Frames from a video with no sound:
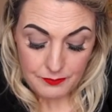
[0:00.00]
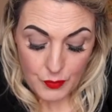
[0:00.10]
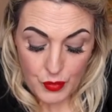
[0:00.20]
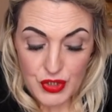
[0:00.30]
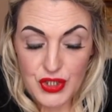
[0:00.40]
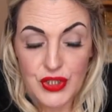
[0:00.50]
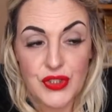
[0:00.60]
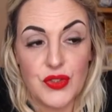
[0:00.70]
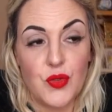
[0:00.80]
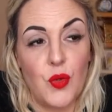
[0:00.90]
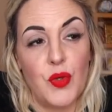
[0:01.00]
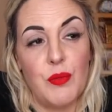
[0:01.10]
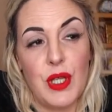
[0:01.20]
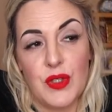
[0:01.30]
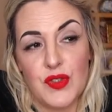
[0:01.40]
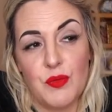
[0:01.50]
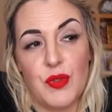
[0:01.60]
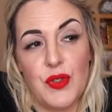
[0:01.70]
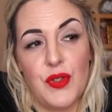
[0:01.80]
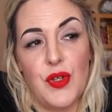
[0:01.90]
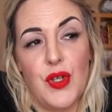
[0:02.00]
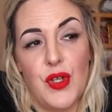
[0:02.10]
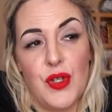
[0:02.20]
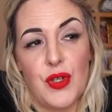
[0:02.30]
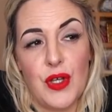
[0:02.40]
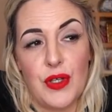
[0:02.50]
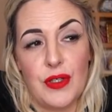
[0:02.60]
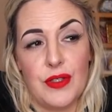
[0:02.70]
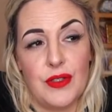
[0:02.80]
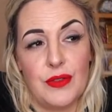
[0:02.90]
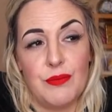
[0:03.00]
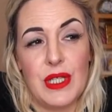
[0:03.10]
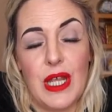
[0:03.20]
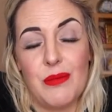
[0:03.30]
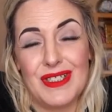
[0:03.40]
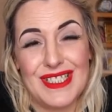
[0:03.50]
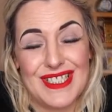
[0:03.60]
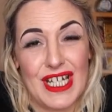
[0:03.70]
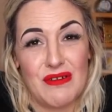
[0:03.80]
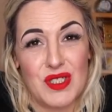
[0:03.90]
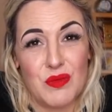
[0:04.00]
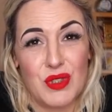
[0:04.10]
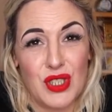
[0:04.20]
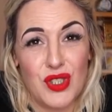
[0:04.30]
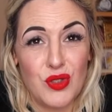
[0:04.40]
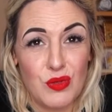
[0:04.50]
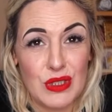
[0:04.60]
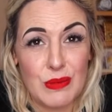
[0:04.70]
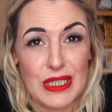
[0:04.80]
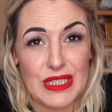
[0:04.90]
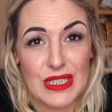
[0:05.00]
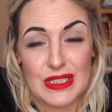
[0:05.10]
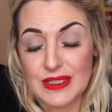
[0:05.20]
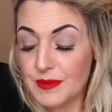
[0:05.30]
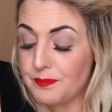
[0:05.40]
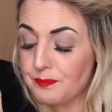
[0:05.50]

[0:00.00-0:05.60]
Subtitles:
which is going to make someone be able to start something new, is my sense.